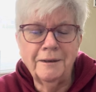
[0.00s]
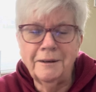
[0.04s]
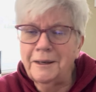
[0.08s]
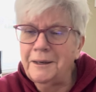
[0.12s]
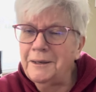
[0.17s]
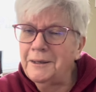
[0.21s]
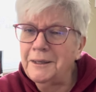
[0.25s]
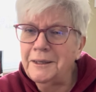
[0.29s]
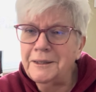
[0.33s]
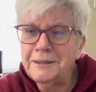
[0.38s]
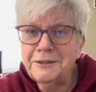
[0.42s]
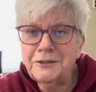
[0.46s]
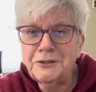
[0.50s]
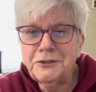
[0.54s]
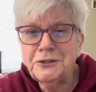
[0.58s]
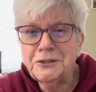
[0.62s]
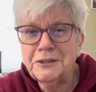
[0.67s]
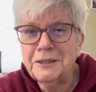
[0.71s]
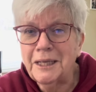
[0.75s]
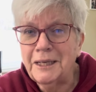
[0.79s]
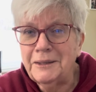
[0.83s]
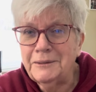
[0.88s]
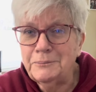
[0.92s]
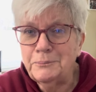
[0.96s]
and it's
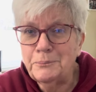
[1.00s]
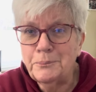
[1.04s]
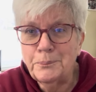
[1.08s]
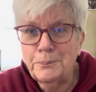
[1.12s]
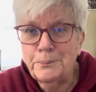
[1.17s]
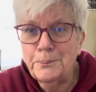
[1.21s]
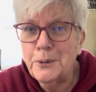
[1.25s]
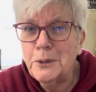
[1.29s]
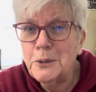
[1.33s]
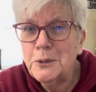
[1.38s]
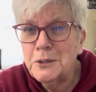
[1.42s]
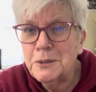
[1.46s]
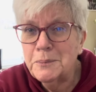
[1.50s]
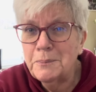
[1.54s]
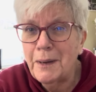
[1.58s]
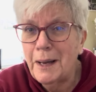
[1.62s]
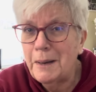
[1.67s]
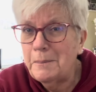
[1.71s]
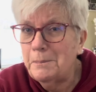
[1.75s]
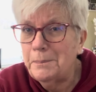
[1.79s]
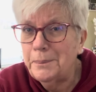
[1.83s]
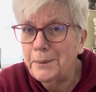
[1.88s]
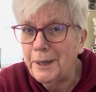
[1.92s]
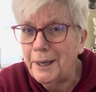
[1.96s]
just it burns
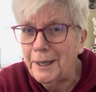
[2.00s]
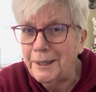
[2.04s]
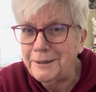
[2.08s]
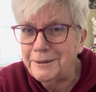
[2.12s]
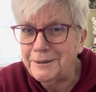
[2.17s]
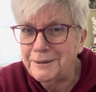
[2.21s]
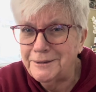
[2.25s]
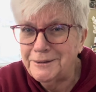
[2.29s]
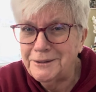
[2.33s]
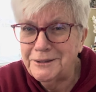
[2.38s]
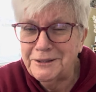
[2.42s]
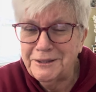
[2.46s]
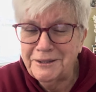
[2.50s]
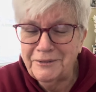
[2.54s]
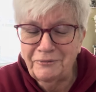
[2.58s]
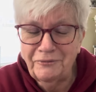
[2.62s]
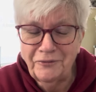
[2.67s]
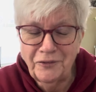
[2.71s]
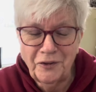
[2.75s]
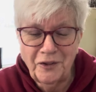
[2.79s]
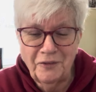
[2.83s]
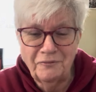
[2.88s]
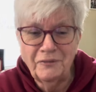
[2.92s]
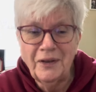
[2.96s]
my butt just
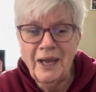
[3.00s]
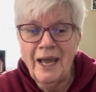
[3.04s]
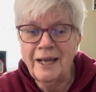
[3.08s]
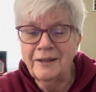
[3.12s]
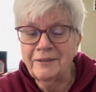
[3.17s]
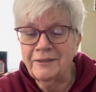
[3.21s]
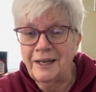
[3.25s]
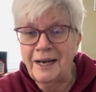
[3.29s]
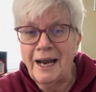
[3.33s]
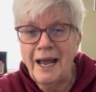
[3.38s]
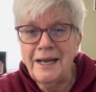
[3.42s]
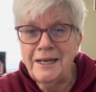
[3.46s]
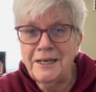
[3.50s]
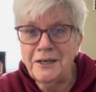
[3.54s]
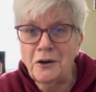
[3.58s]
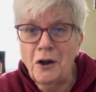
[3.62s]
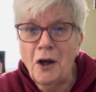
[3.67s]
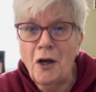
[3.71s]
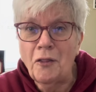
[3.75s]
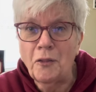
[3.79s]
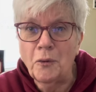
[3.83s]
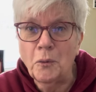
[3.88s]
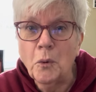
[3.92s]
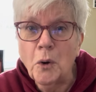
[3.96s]
for the fact that I did
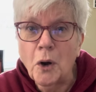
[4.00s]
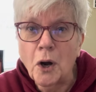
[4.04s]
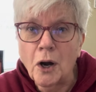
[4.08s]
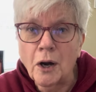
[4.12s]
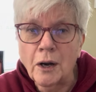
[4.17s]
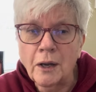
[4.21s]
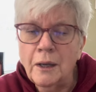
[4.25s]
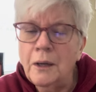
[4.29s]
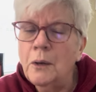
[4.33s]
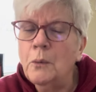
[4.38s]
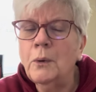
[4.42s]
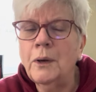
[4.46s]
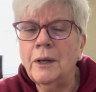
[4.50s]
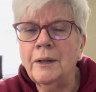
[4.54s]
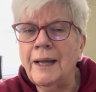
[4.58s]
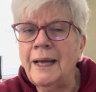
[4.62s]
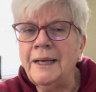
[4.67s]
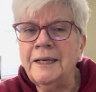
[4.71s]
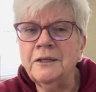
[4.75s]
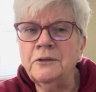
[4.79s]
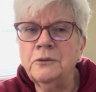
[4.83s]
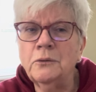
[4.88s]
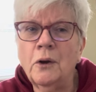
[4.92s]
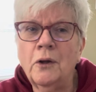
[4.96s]
all the work. Well,
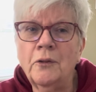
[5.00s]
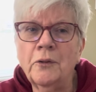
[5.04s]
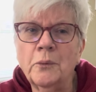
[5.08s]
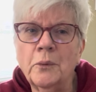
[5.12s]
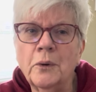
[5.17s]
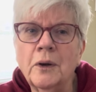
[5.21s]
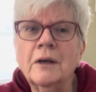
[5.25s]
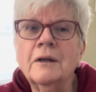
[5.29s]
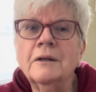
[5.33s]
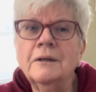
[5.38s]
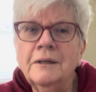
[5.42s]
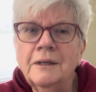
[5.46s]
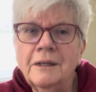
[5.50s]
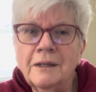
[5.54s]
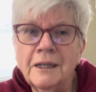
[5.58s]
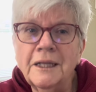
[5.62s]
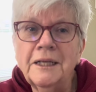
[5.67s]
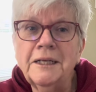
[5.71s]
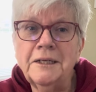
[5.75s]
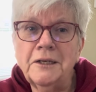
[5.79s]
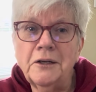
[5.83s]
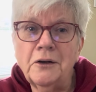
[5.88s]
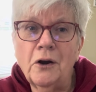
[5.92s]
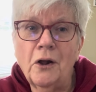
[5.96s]
I didn't do all the work.
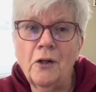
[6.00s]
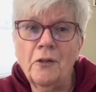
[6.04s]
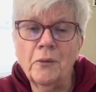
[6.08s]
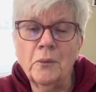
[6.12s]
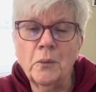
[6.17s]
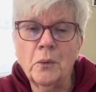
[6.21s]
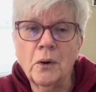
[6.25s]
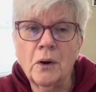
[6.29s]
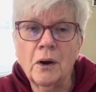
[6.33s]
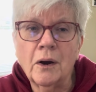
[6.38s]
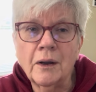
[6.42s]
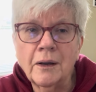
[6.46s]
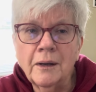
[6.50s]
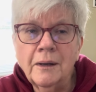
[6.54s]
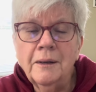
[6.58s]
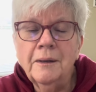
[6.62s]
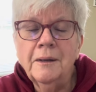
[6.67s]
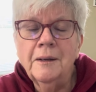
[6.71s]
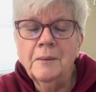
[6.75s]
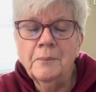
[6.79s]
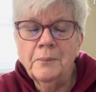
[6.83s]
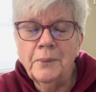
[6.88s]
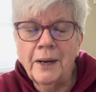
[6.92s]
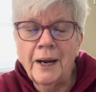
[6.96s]
Lynn did all the work,
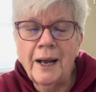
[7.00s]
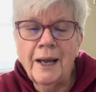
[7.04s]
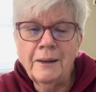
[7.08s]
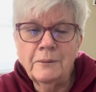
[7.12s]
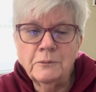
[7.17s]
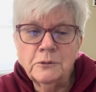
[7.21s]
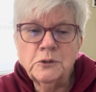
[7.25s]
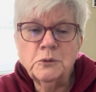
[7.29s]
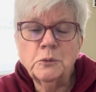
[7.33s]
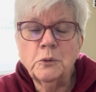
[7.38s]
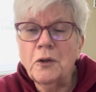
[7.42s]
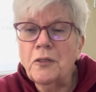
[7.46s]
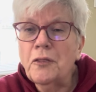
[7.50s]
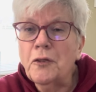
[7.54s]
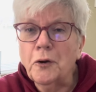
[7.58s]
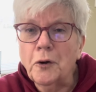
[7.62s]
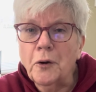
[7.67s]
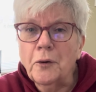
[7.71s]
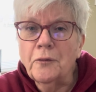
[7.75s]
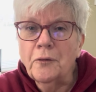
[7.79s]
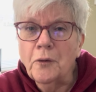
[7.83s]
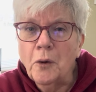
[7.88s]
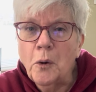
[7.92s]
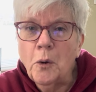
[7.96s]
but I was with
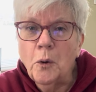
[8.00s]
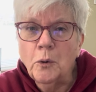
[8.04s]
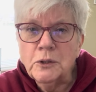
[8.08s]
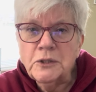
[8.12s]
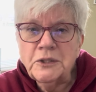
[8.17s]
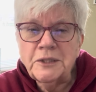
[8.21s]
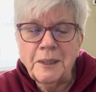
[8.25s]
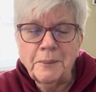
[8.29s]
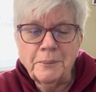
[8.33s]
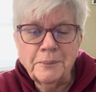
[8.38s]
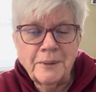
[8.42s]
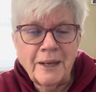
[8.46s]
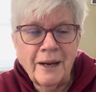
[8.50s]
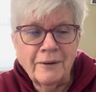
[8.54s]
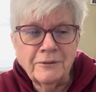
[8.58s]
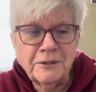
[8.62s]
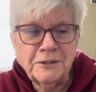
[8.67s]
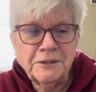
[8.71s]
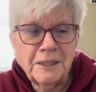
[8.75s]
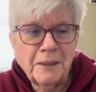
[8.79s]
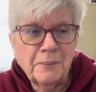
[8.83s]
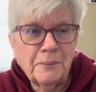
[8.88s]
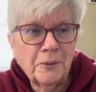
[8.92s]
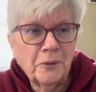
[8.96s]
her the whole step, every
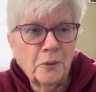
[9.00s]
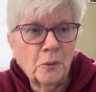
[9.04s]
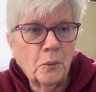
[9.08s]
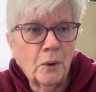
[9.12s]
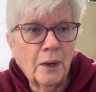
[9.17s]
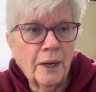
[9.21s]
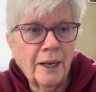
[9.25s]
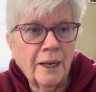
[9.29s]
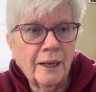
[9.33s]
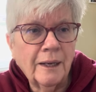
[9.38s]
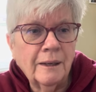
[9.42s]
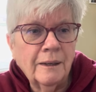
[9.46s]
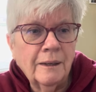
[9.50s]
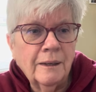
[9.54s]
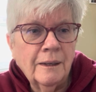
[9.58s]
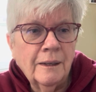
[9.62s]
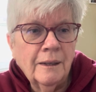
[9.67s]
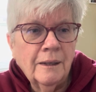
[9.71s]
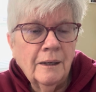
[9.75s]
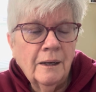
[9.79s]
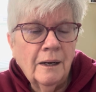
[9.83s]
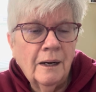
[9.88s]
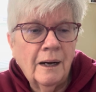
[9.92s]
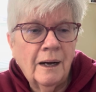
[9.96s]
step of the way.
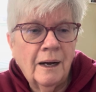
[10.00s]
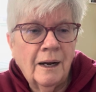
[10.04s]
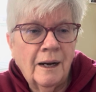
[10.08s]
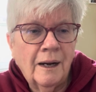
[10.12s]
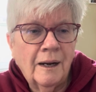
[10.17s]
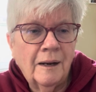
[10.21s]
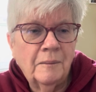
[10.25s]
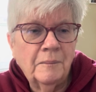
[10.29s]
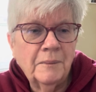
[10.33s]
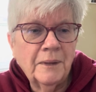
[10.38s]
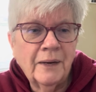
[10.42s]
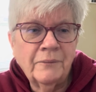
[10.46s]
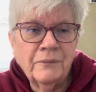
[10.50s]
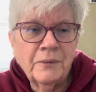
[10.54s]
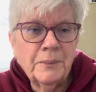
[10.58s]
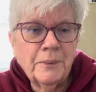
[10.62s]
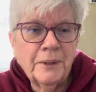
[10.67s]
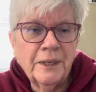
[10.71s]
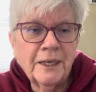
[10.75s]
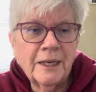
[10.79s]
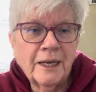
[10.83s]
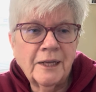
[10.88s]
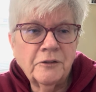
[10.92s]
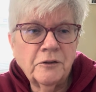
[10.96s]
Um,
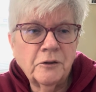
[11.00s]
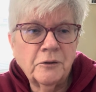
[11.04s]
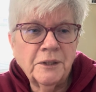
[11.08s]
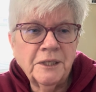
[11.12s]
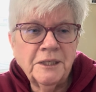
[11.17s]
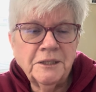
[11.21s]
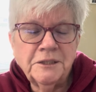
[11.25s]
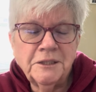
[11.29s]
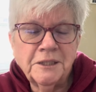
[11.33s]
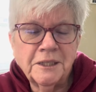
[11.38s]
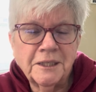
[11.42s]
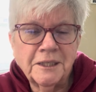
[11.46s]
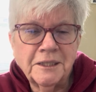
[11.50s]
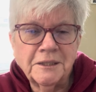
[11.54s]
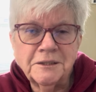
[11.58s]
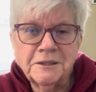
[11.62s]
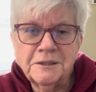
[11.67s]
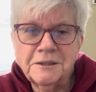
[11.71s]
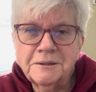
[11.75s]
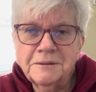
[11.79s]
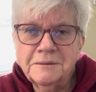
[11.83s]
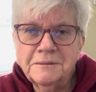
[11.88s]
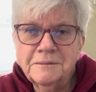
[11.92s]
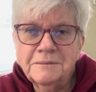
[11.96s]
everybody got their
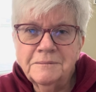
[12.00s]
e-tickets.